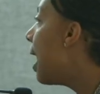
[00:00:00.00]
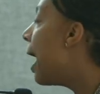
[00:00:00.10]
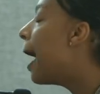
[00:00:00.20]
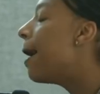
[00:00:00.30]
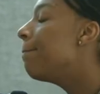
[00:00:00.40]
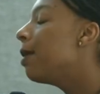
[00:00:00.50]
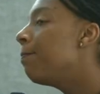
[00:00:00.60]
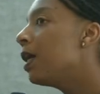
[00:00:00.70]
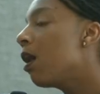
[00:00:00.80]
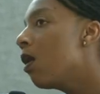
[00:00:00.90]
Um,
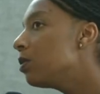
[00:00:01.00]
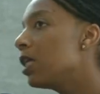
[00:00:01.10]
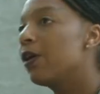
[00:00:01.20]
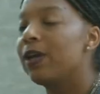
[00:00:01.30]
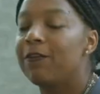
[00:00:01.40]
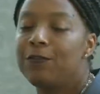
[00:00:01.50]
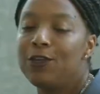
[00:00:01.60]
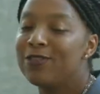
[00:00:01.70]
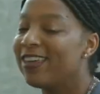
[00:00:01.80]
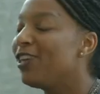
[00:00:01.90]
but also, if
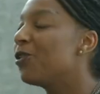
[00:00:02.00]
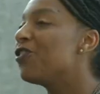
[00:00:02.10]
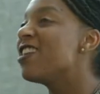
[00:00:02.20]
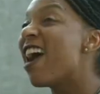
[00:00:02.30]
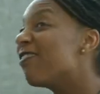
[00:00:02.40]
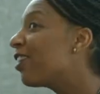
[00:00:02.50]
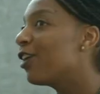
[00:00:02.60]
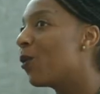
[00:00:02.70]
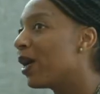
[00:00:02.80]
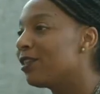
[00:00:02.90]
you think you're never
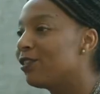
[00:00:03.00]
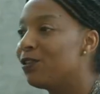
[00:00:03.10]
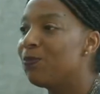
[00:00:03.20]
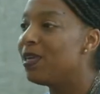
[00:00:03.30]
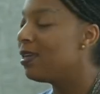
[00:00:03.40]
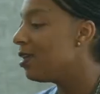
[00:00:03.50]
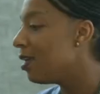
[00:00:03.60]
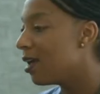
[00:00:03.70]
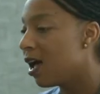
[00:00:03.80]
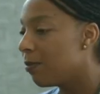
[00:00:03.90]
going to
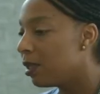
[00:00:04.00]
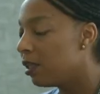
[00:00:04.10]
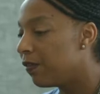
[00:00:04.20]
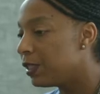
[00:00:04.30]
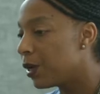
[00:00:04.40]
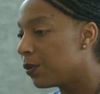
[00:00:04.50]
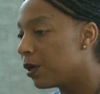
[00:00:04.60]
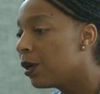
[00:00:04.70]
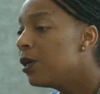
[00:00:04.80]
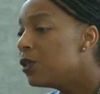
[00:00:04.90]
be um, a living donor,